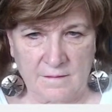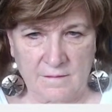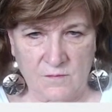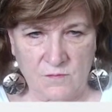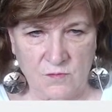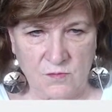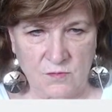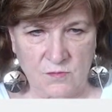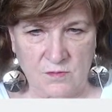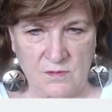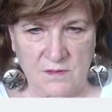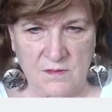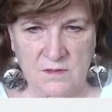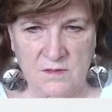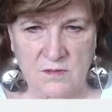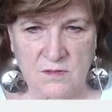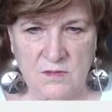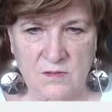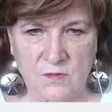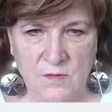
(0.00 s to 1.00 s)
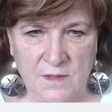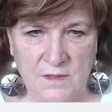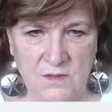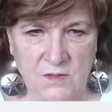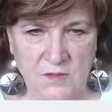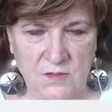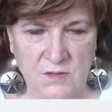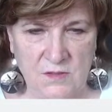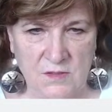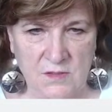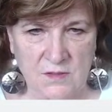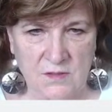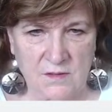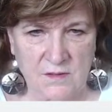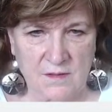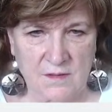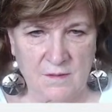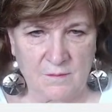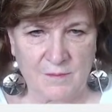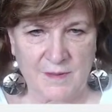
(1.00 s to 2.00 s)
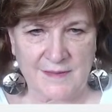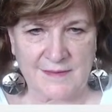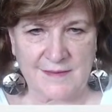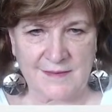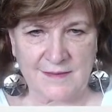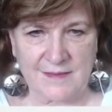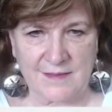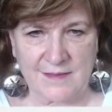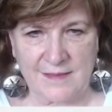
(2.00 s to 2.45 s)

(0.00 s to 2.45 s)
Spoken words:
Ooh, this looks quite good. But,